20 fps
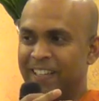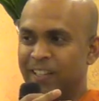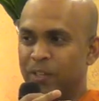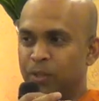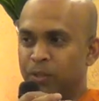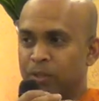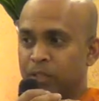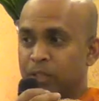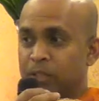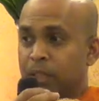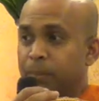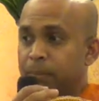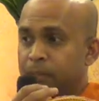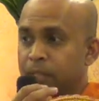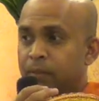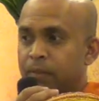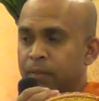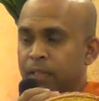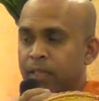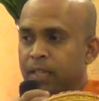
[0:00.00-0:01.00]
Or
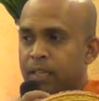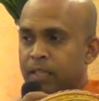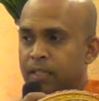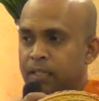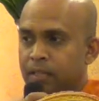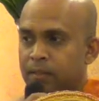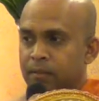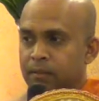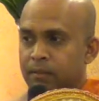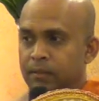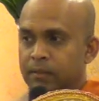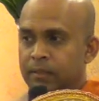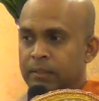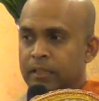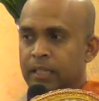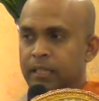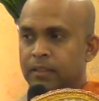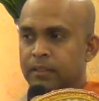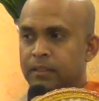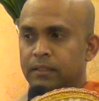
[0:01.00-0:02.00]
sometimes we get
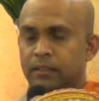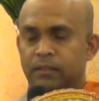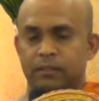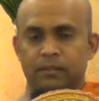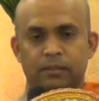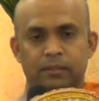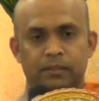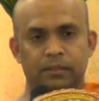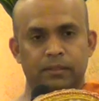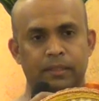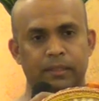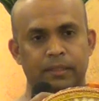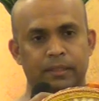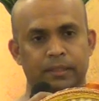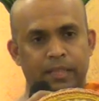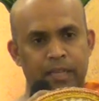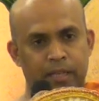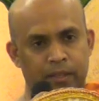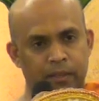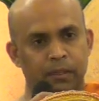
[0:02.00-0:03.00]
that
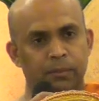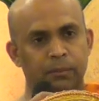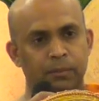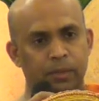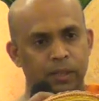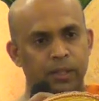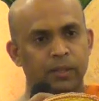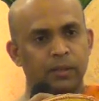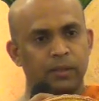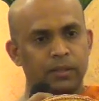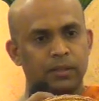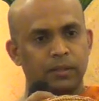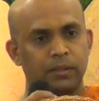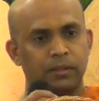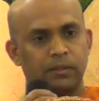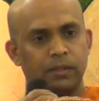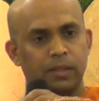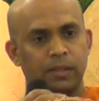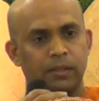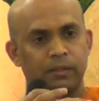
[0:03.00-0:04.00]
state of the body also
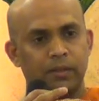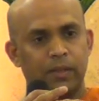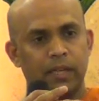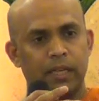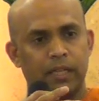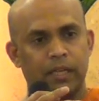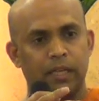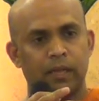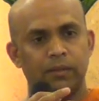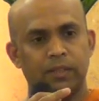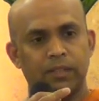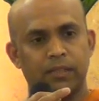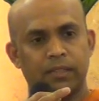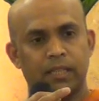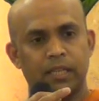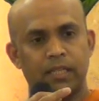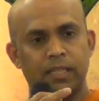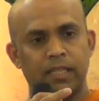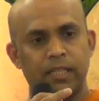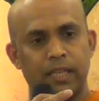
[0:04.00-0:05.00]
when we encounter
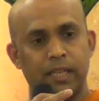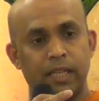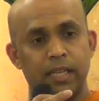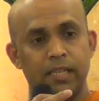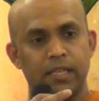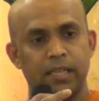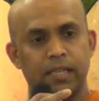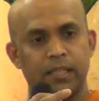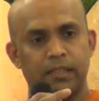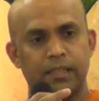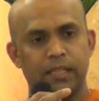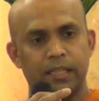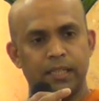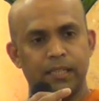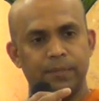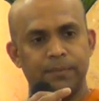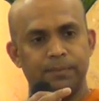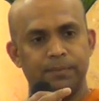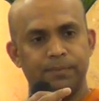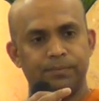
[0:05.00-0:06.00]
such a danger and
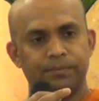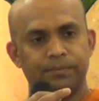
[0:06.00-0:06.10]
threat.